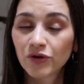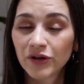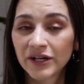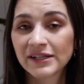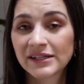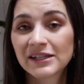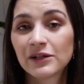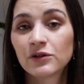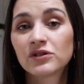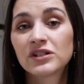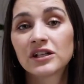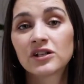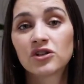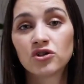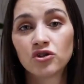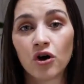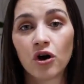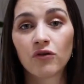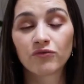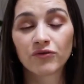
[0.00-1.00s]
Greensill did
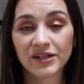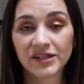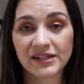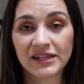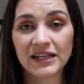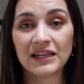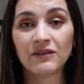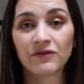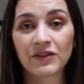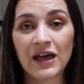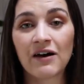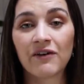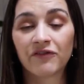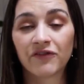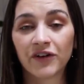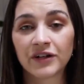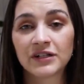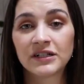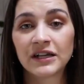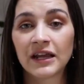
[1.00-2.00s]
not receive that
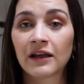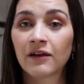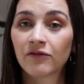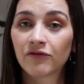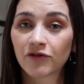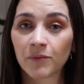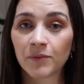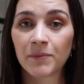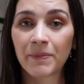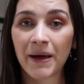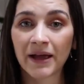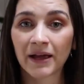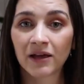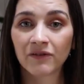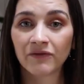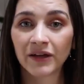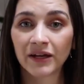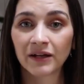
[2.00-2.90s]
funding from the Bank of